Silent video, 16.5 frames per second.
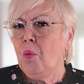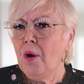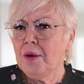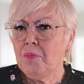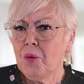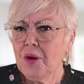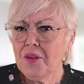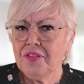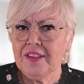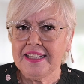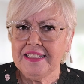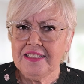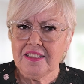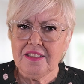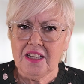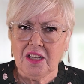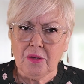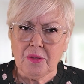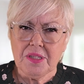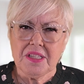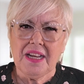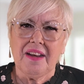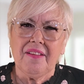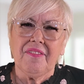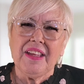One more thing to know
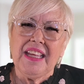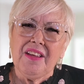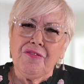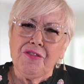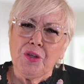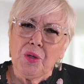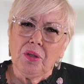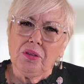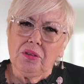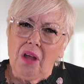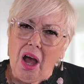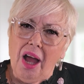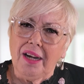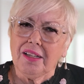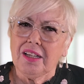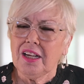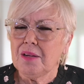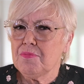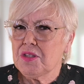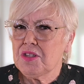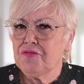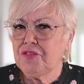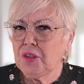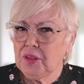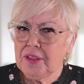is that if your lot
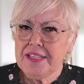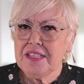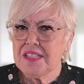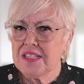comes fully